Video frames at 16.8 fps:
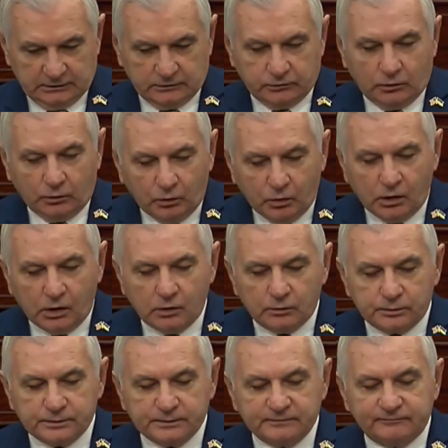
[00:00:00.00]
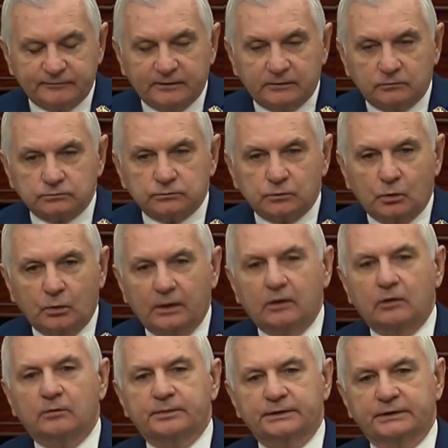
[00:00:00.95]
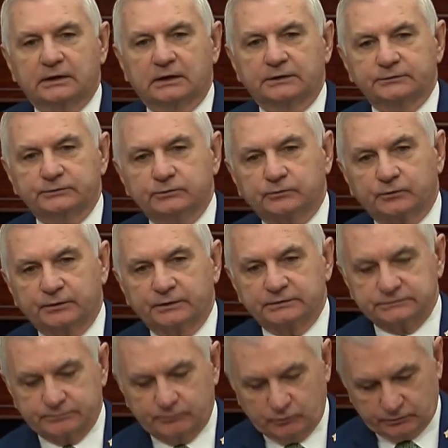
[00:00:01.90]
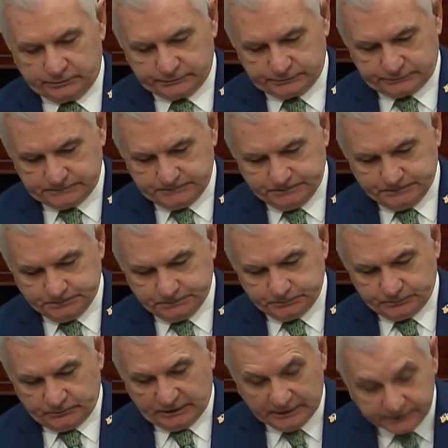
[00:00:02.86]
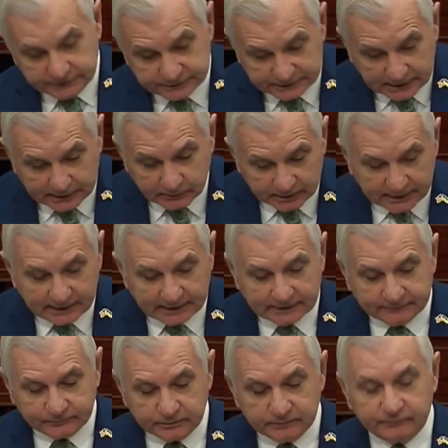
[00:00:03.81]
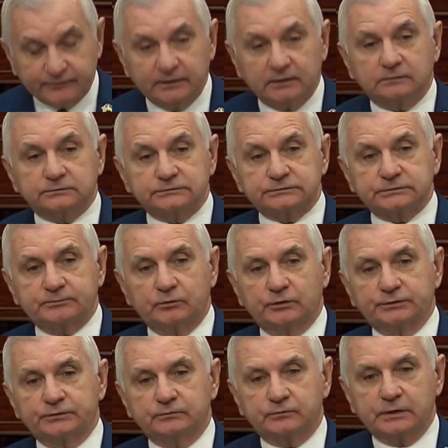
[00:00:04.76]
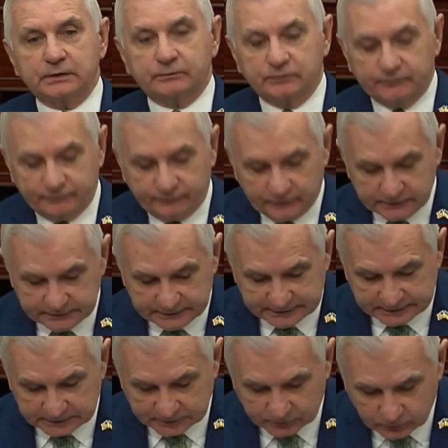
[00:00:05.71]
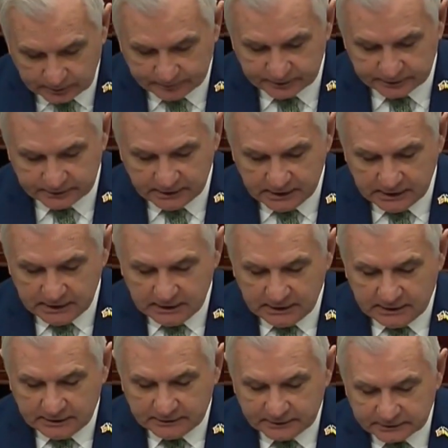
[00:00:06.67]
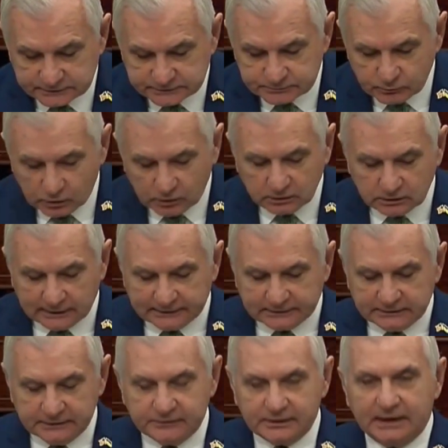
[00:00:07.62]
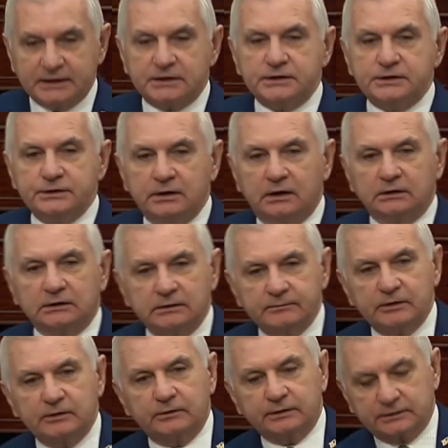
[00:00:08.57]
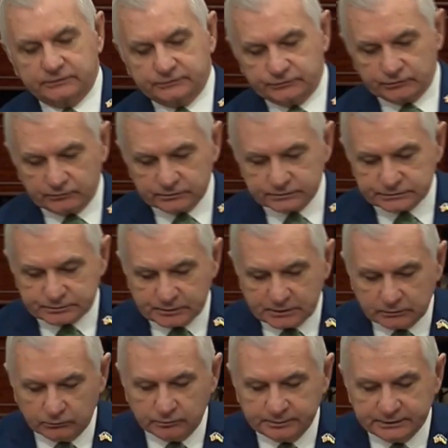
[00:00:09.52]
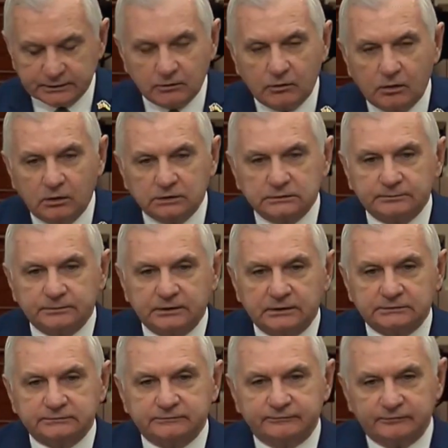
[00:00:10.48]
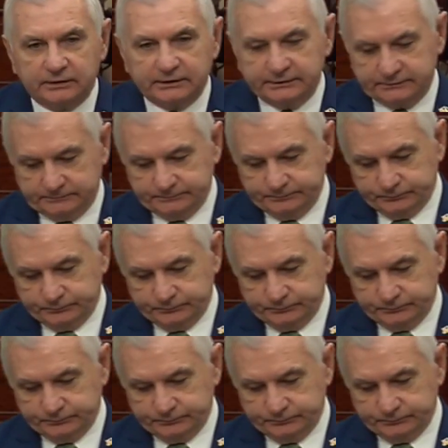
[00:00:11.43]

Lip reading: the war will be felt well beyond Ukraine's borders. Indeed, I would add, if we fail to support Ukraine with funding and equipment, then it is more likely that young American servicemen will be called upon to fight